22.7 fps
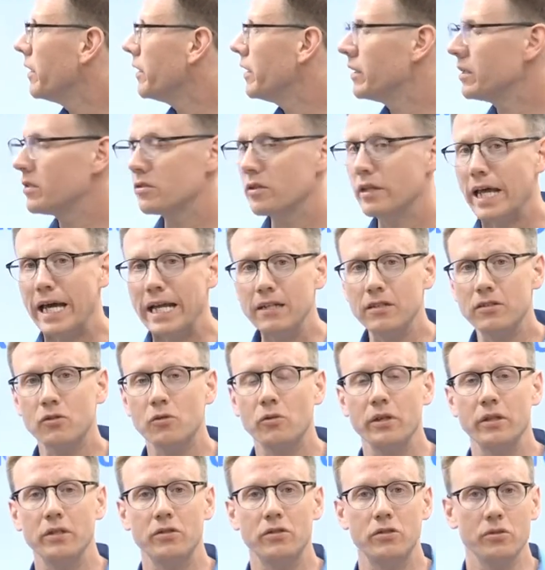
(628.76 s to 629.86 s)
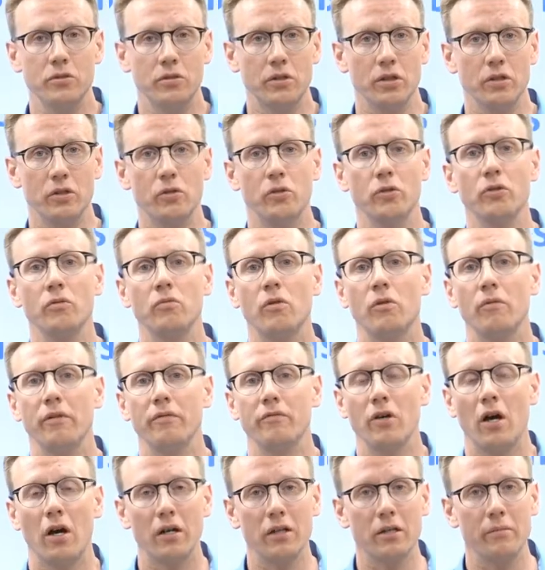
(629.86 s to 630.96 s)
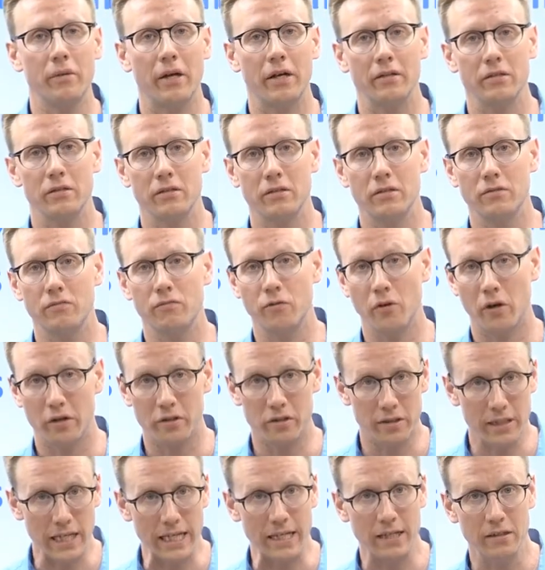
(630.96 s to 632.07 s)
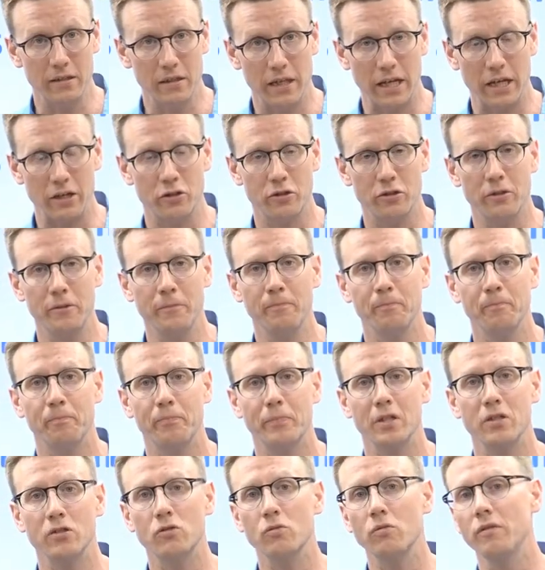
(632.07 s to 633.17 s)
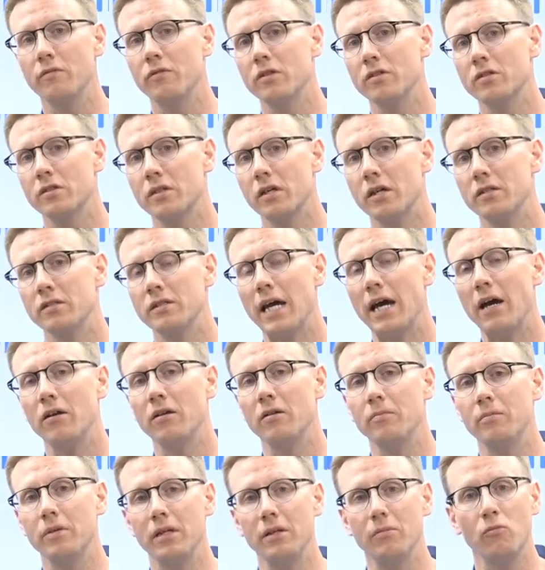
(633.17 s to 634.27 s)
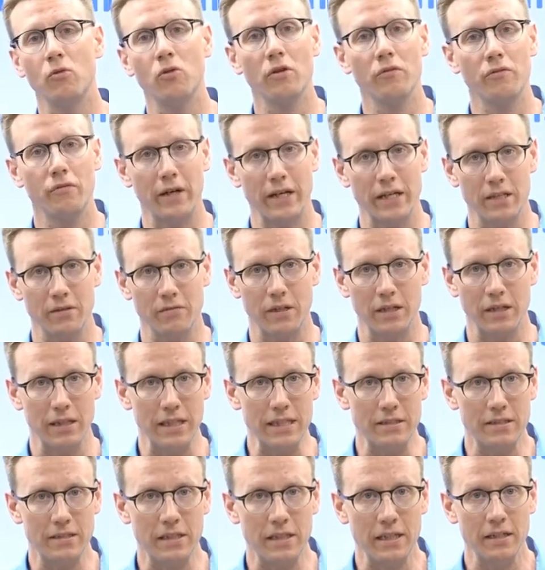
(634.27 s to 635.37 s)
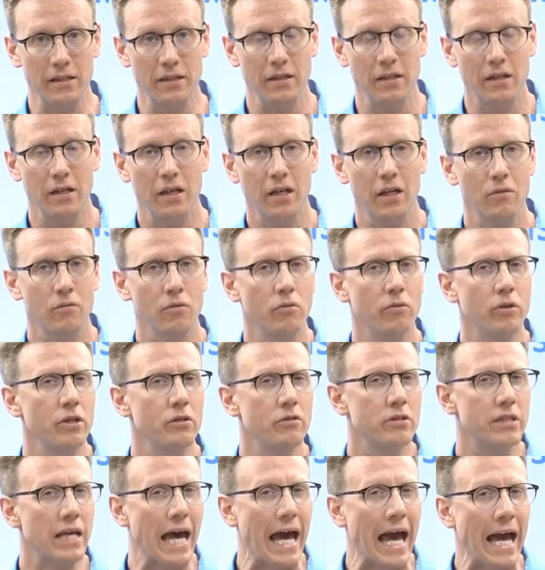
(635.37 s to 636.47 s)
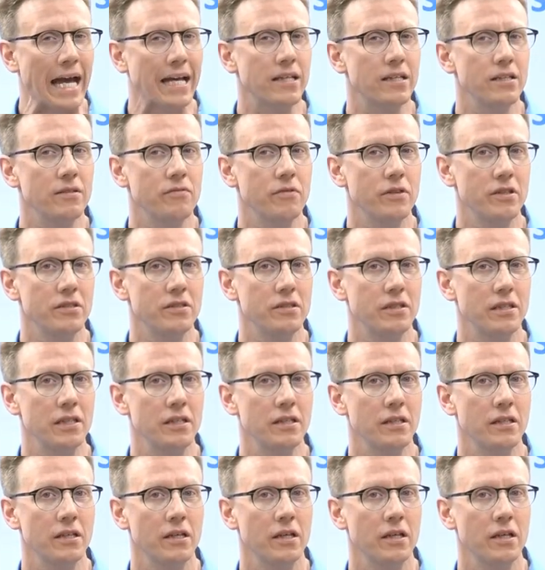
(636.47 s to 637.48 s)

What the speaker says: So that is going to conclude what we've talked about for our second lecture. So we've discussed how to be more effective at listening. We want to use active listening,